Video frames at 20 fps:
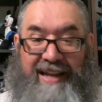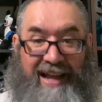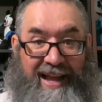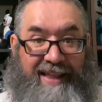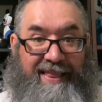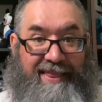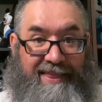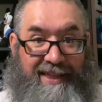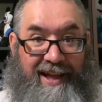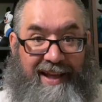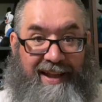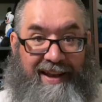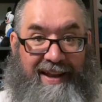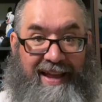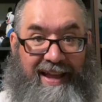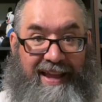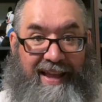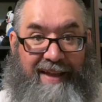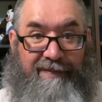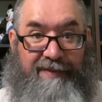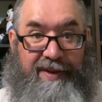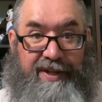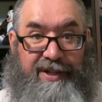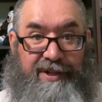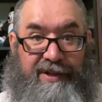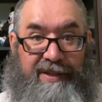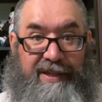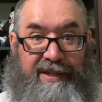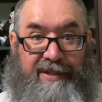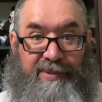I thought I had
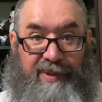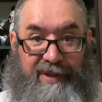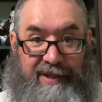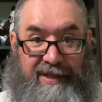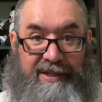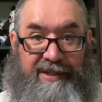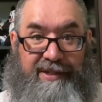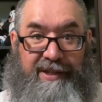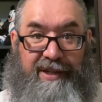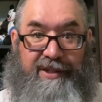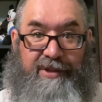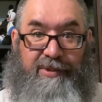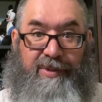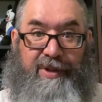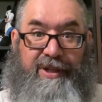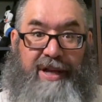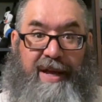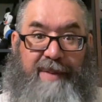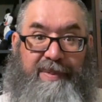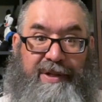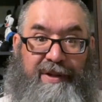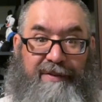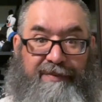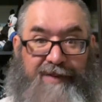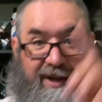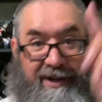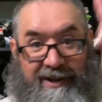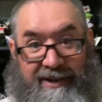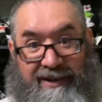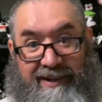featured this one. This is also a top shelf
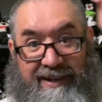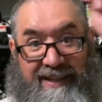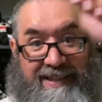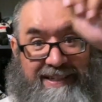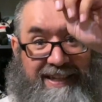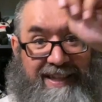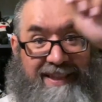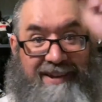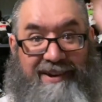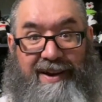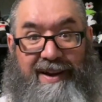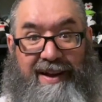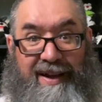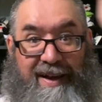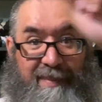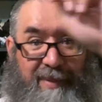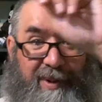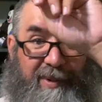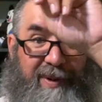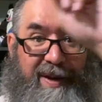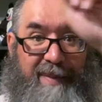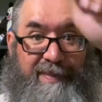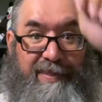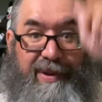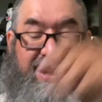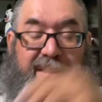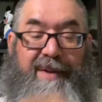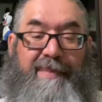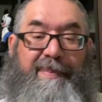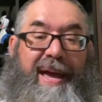figure. You can see there I'm already
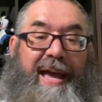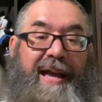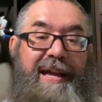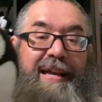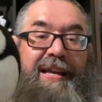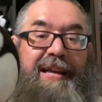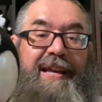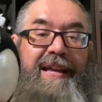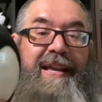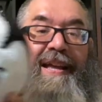putting them back.